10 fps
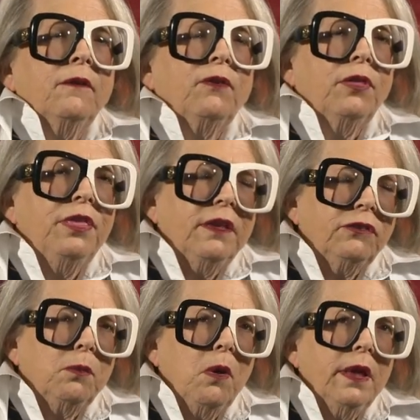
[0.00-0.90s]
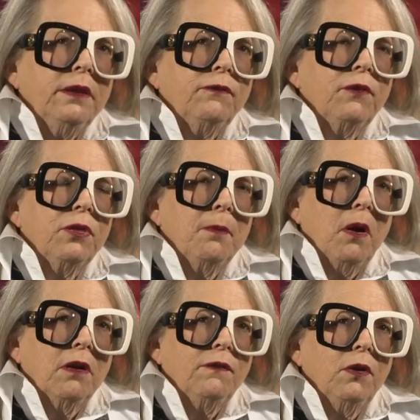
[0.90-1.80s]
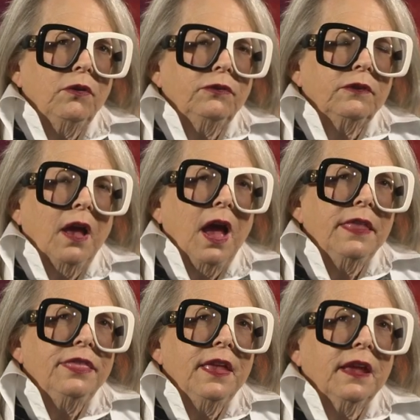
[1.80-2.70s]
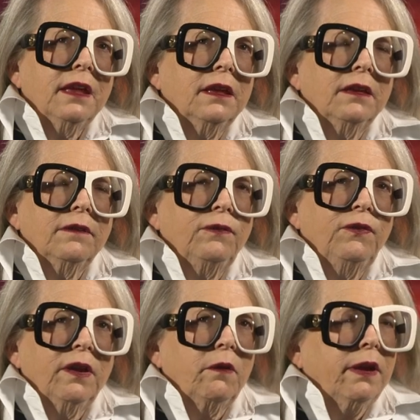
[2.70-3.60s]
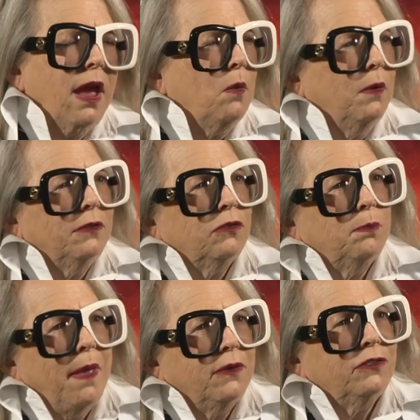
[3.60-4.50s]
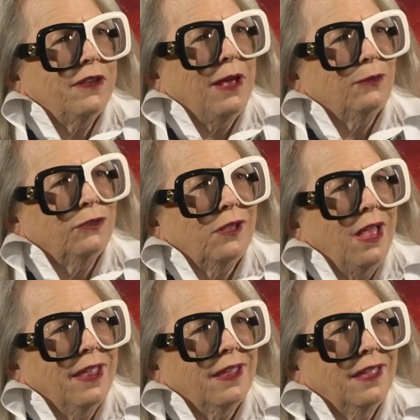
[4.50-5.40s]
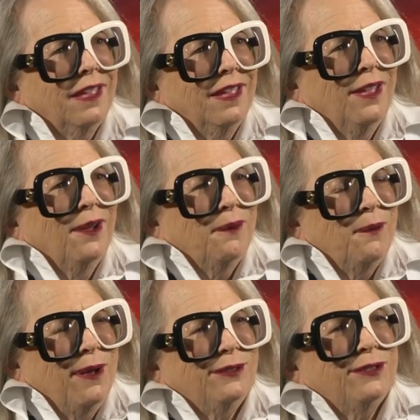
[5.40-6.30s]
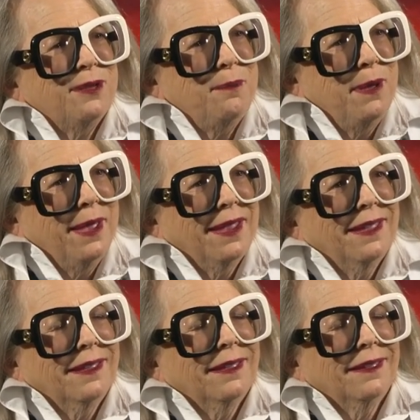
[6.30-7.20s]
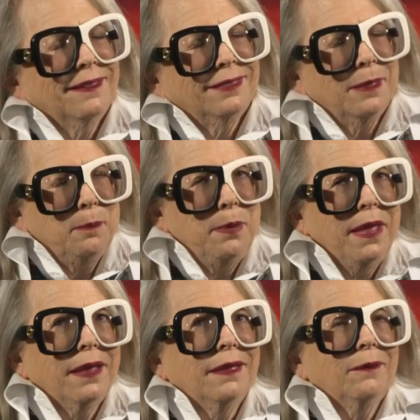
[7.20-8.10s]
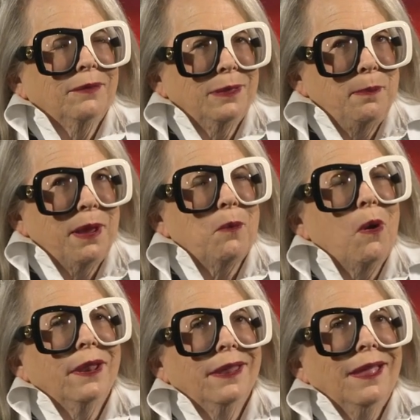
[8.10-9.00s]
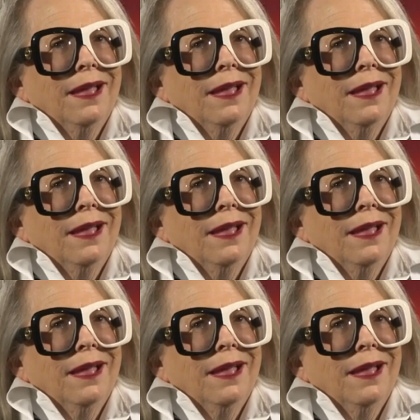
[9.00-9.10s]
For this one, for the Marvels, I think figuring out what space sounds like was the big one.